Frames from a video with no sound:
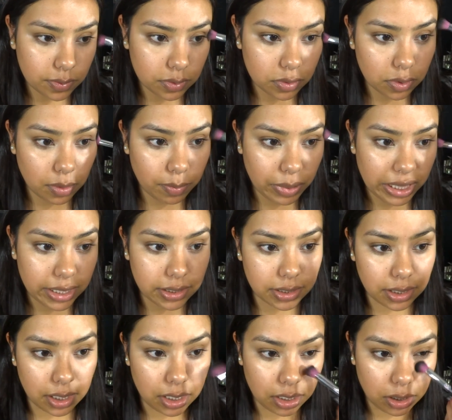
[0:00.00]
so it blends
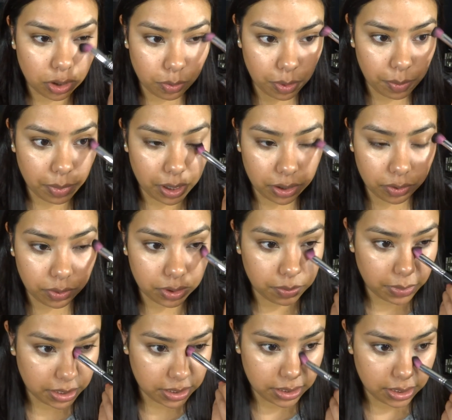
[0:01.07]
in a little bit better with
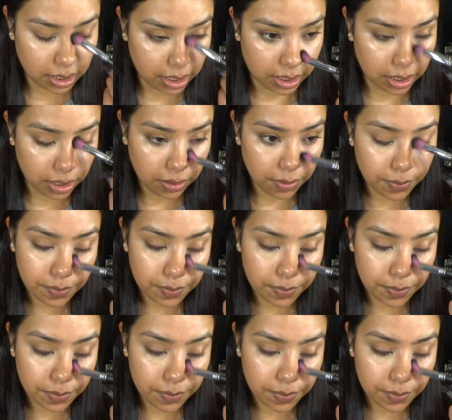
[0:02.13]
my skin.